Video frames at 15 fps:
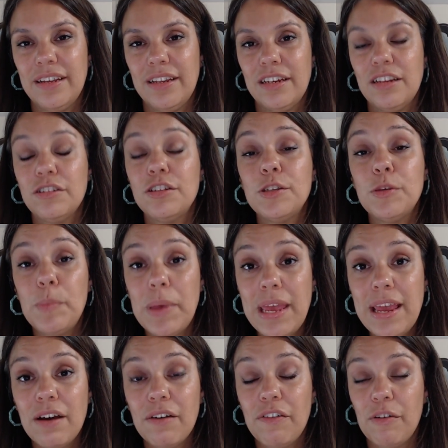to
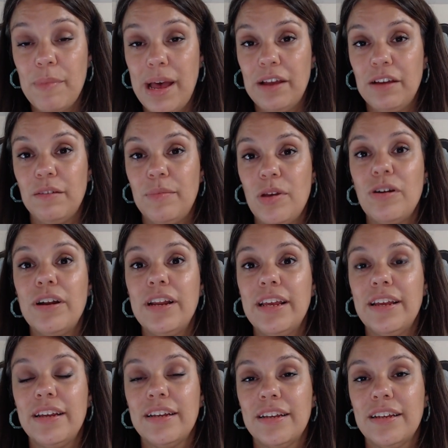speak for my community.